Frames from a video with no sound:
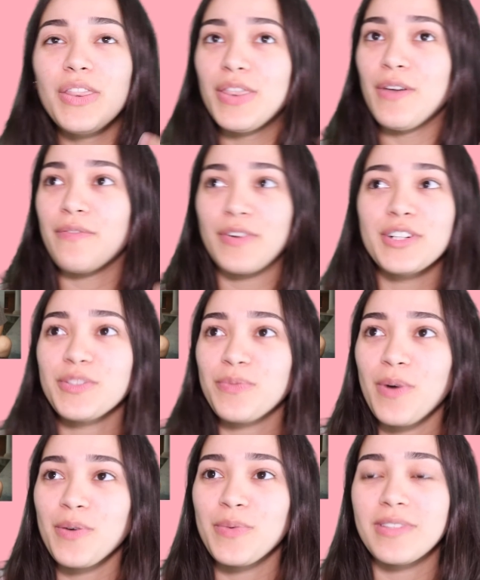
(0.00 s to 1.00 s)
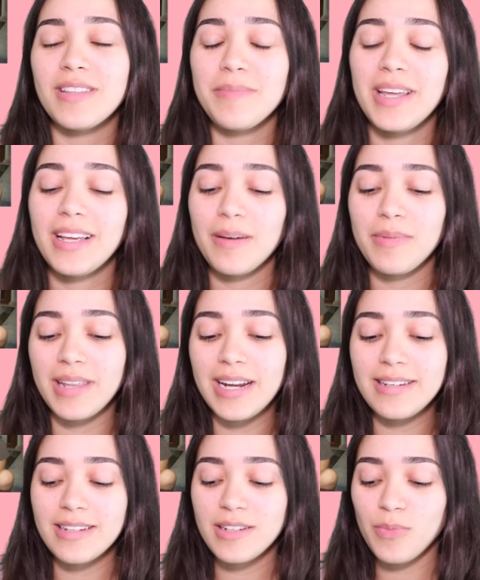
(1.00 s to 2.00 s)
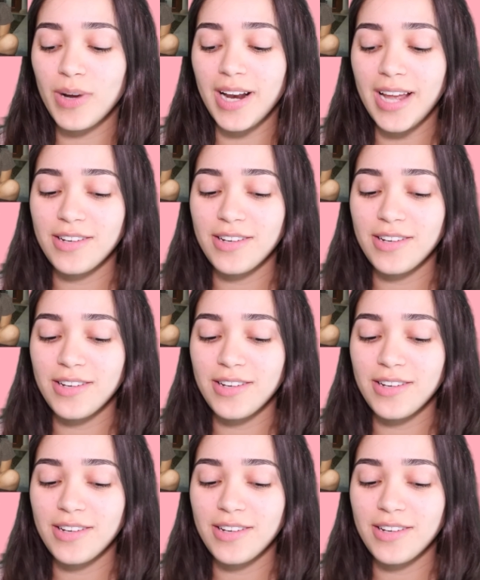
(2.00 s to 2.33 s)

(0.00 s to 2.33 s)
The first one was the makeup that I did when I